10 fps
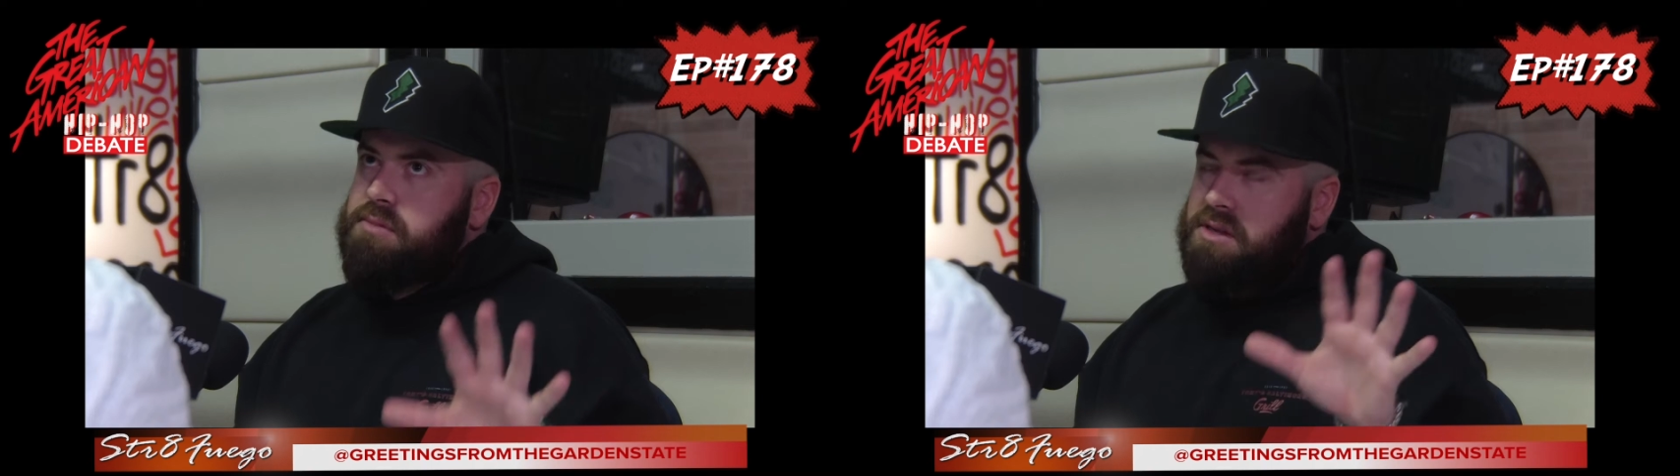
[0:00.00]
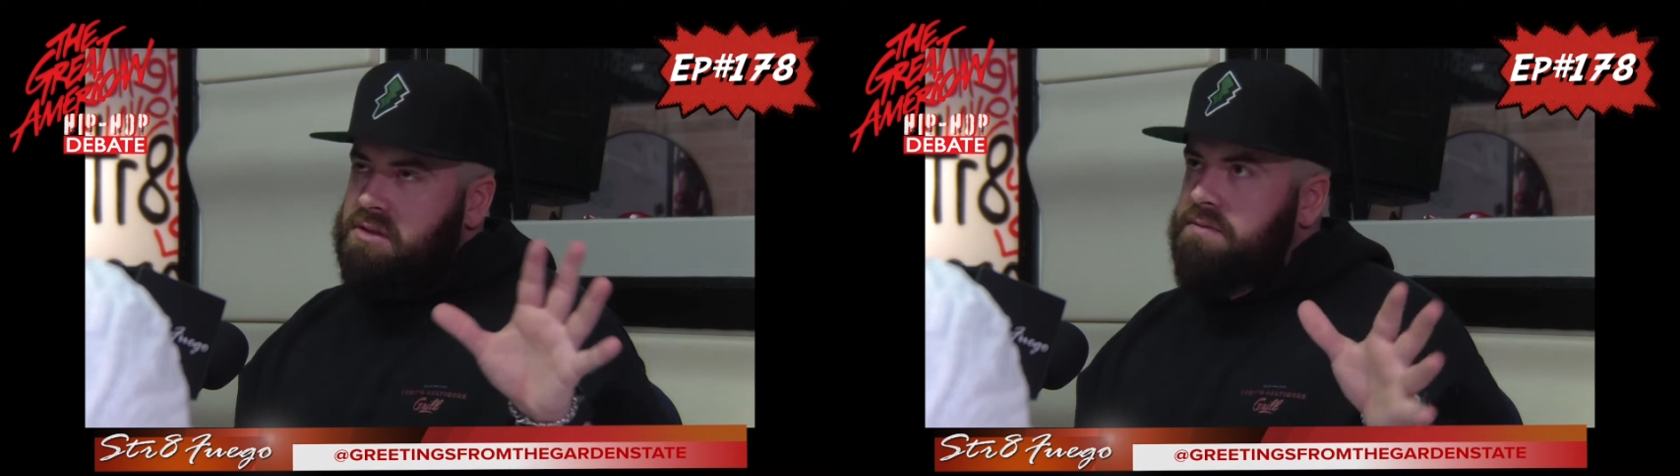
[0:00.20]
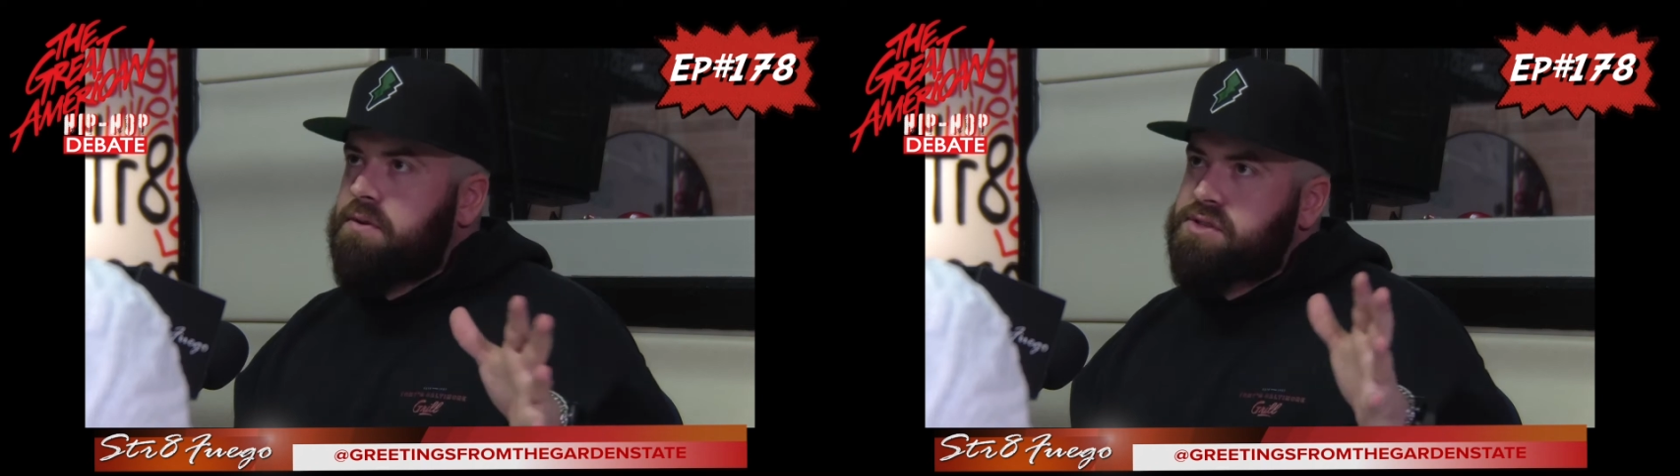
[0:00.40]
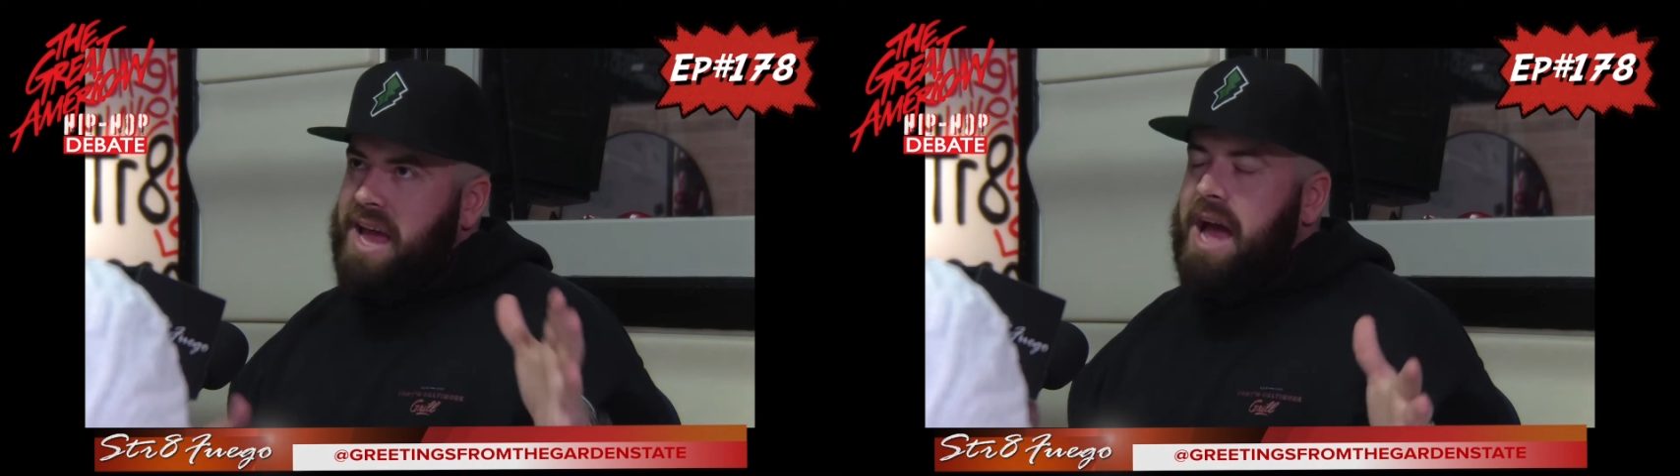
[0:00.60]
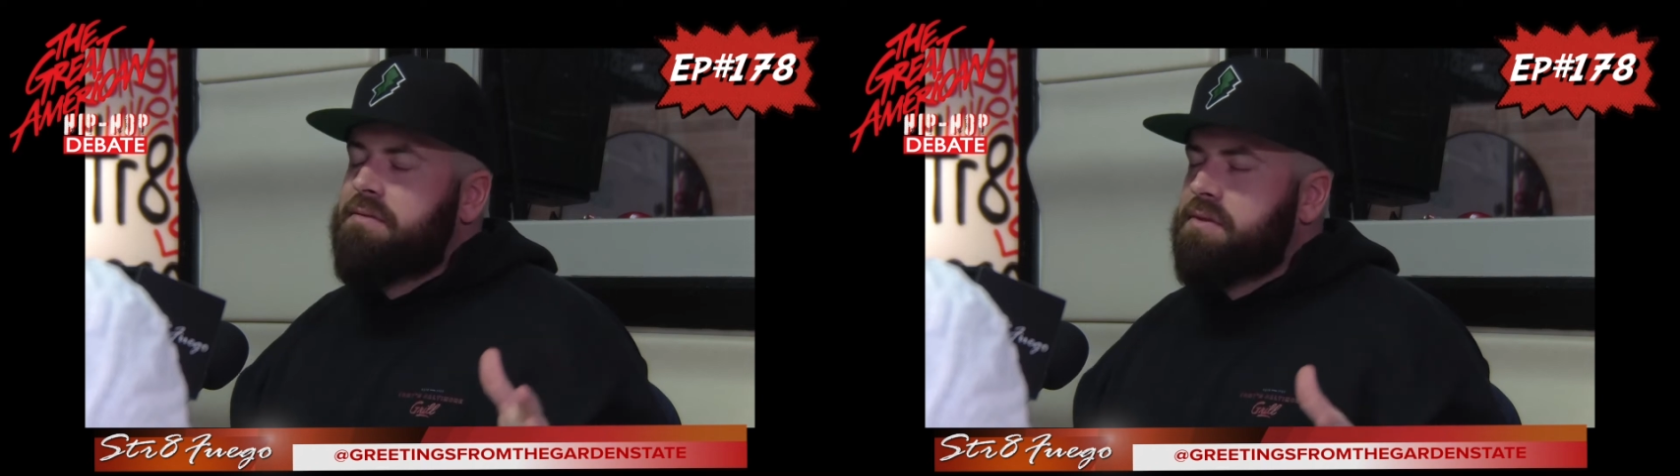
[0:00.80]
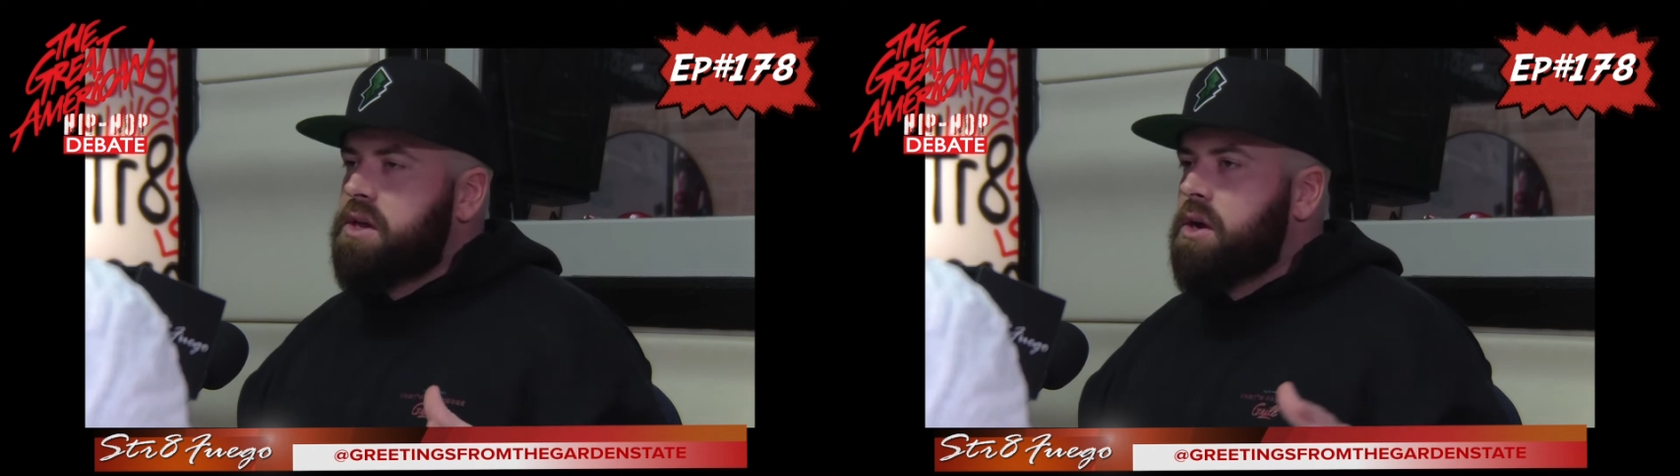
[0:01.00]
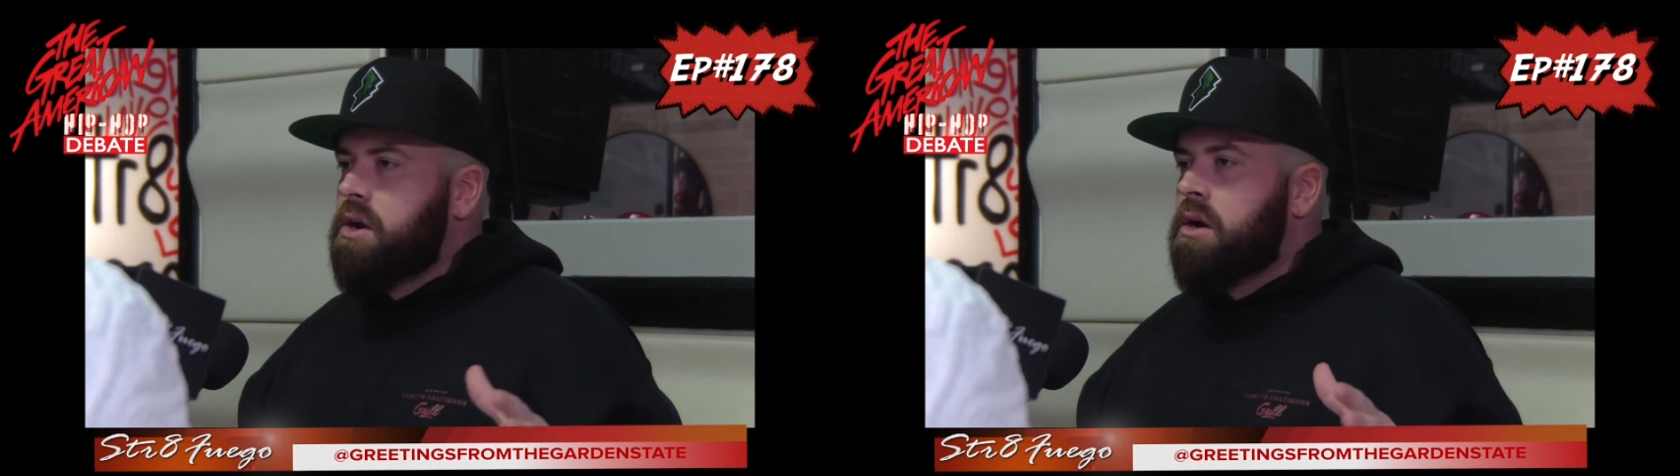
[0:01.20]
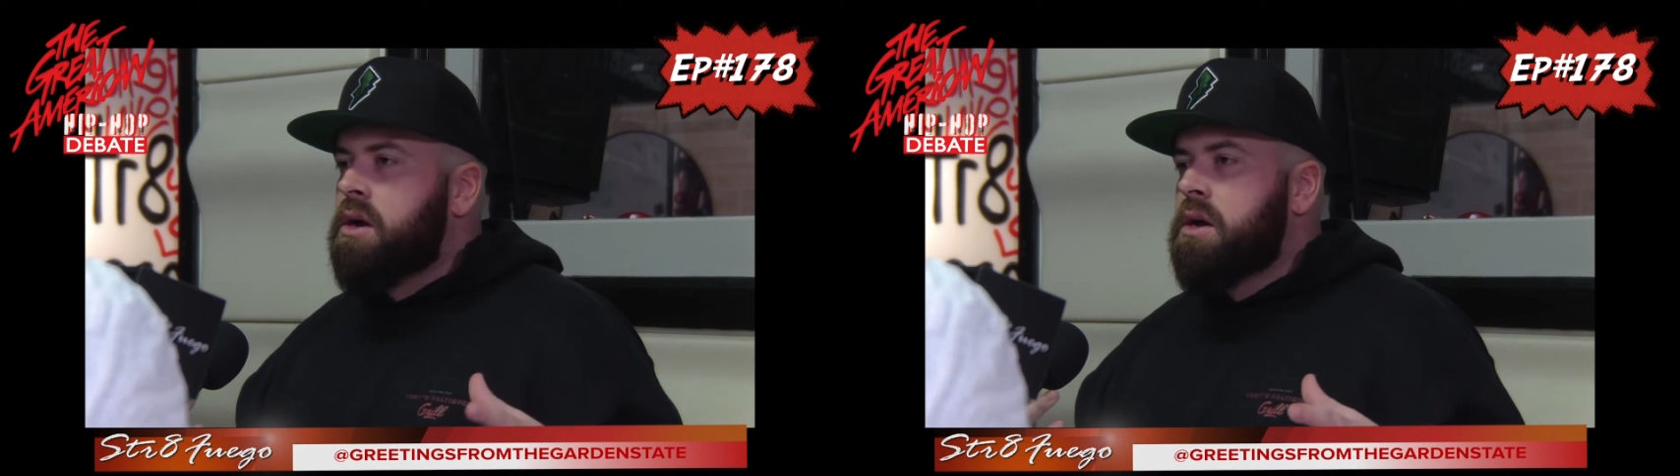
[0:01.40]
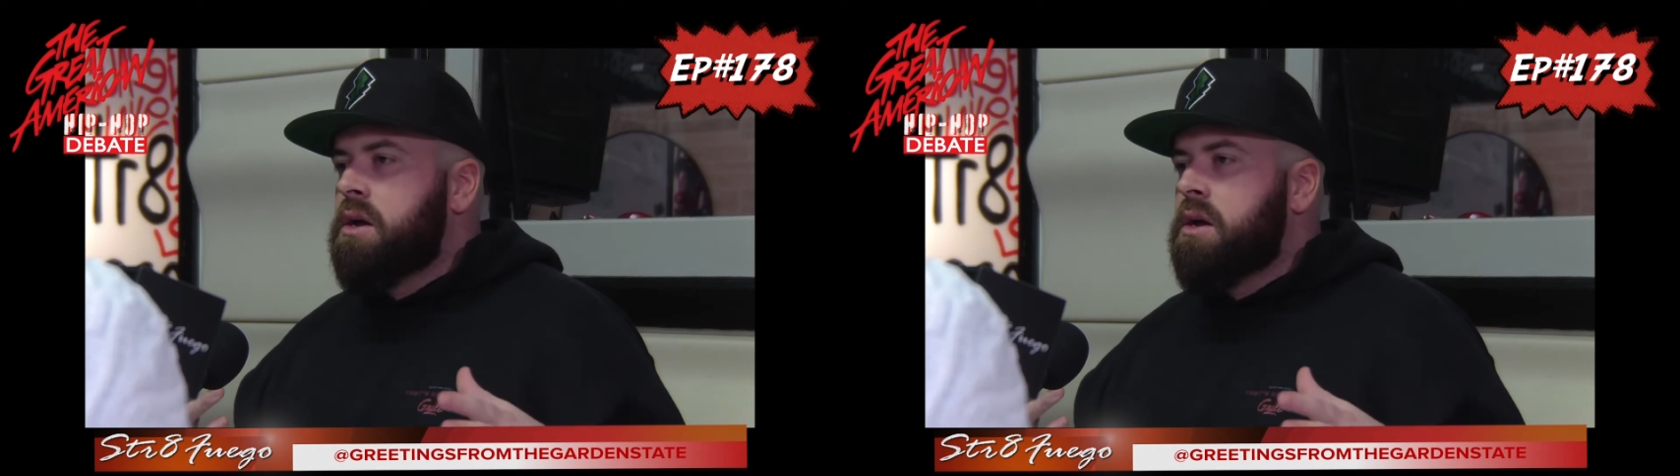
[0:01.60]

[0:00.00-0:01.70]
like the first half of the year.